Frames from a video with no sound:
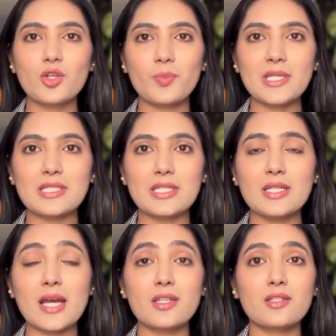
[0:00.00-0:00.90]
your PC,
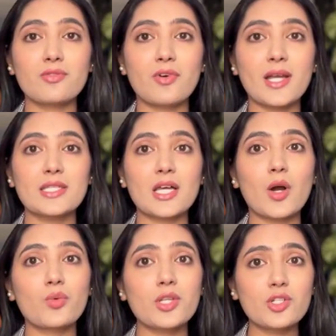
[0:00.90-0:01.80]
identifies
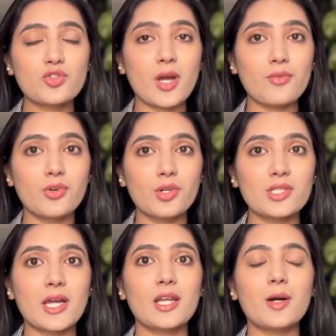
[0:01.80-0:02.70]
outdated drivers
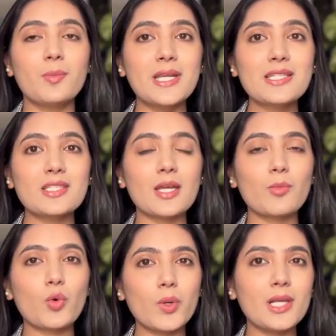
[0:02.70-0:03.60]
and updates them
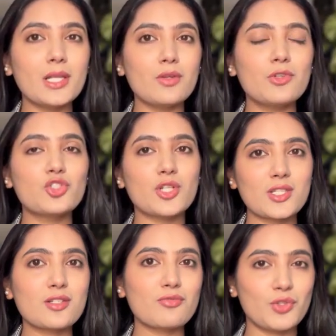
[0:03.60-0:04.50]
quickly with
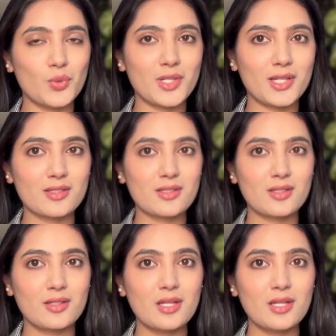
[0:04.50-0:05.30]
just a few clicks.